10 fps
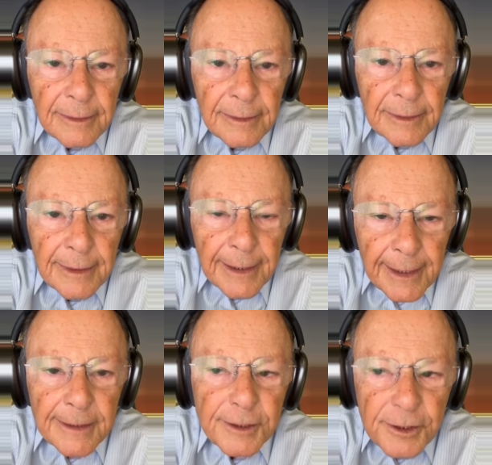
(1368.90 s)
until
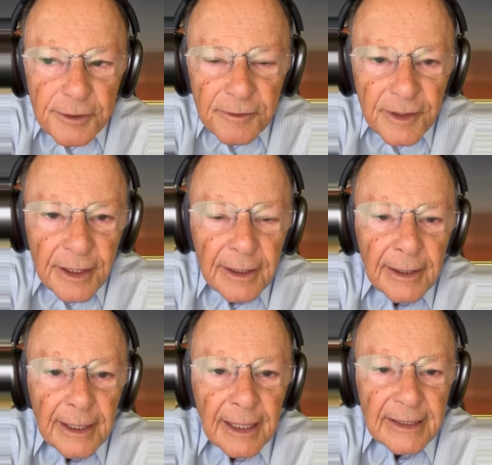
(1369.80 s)
we see
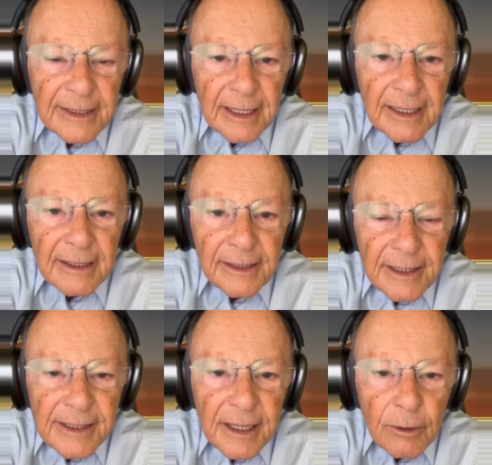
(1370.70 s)
this
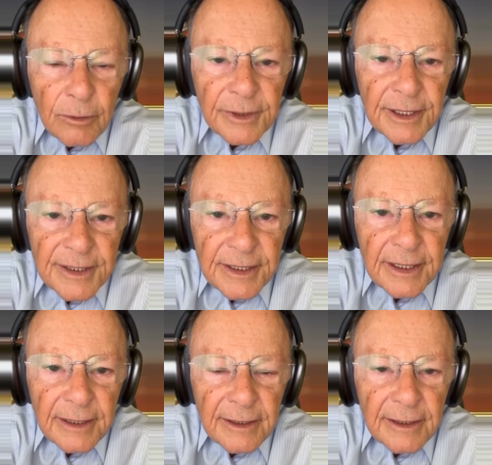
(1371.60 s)
greatness
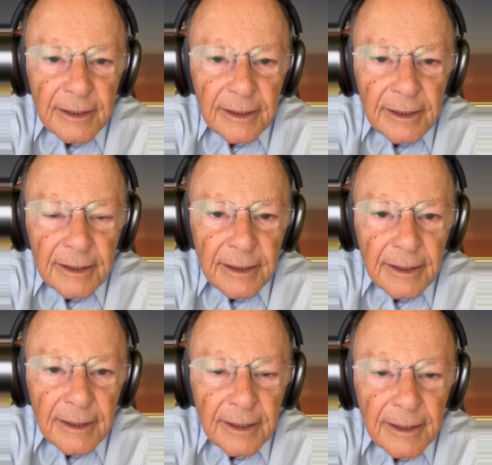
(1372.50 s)
happening,
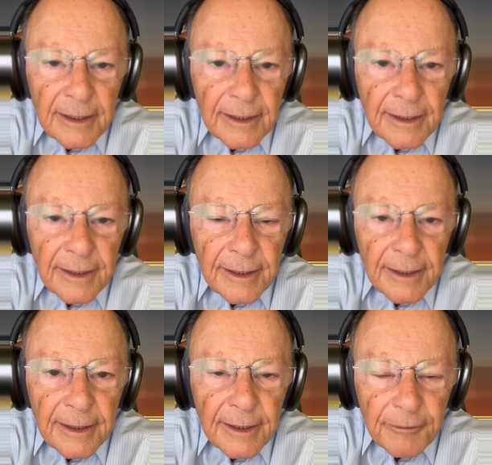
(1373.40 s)
being
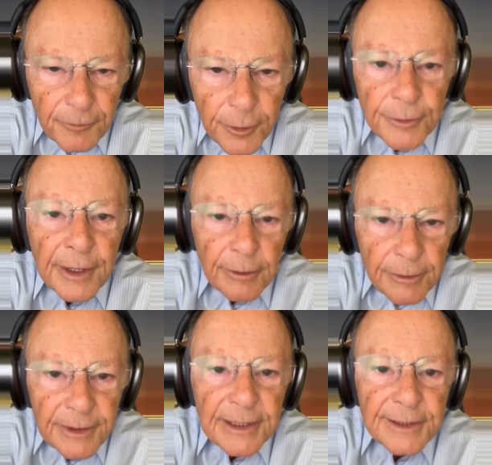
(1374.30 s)
fulfilled in your life. And that's
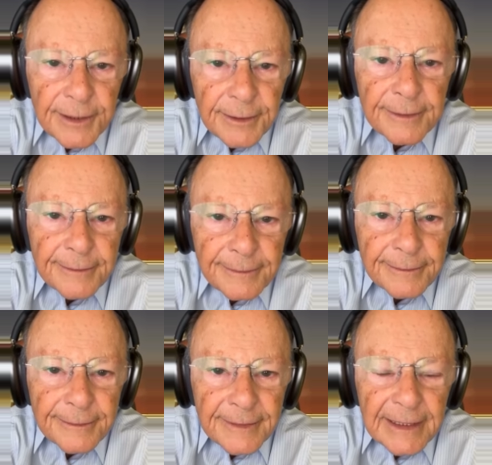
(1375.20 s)
what
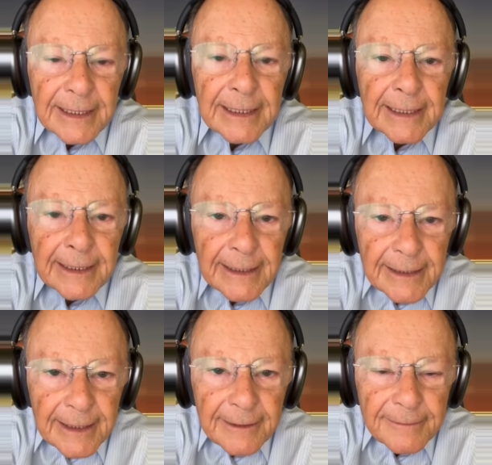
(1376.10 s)
happened,
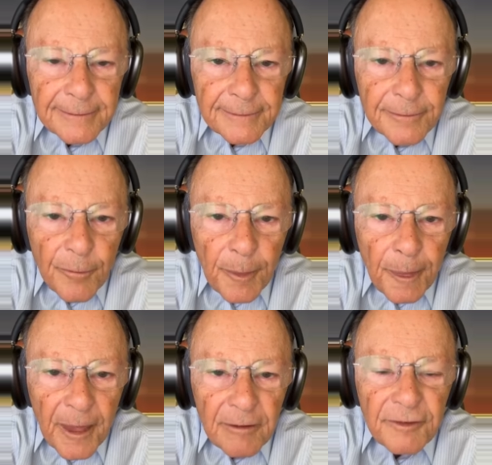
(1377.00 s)
because Hannah,
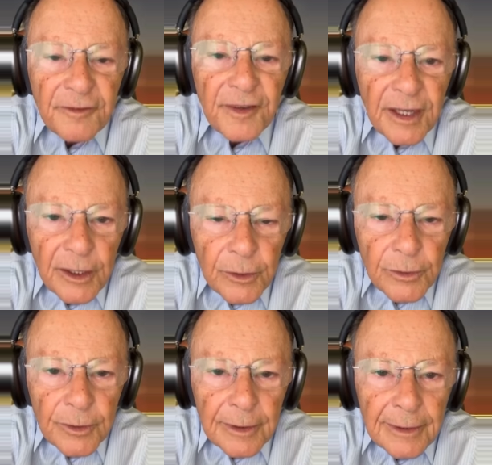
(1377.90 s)

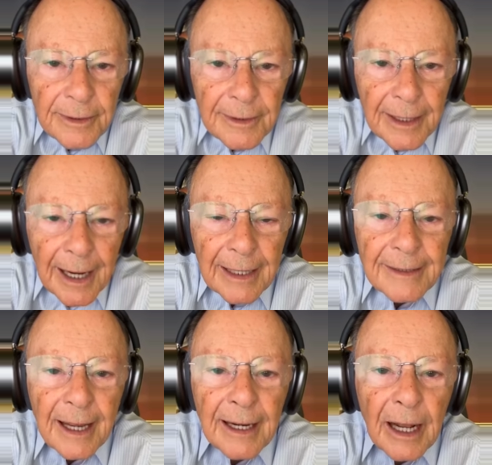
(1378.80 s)
she
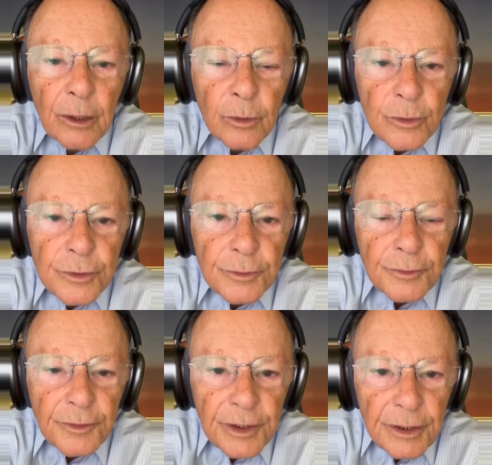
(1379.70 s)
bore
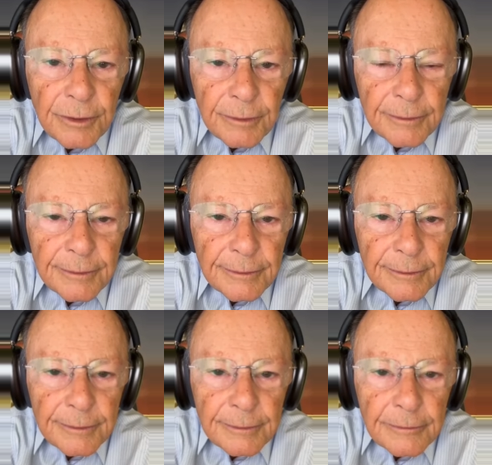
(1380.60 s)
a male
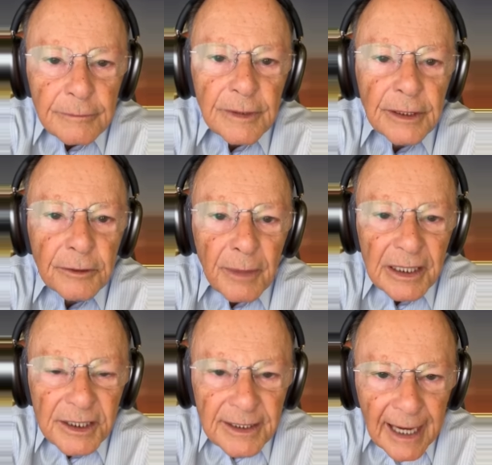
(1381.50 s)
child
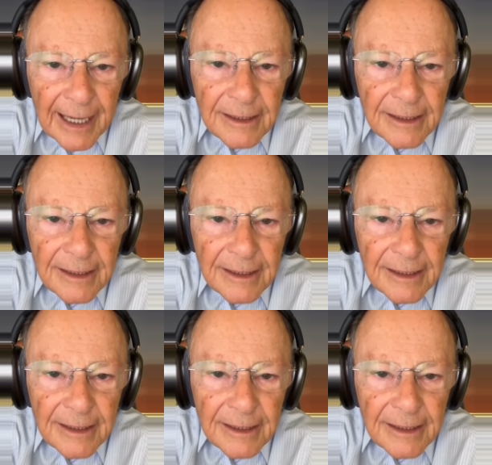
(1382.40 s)
1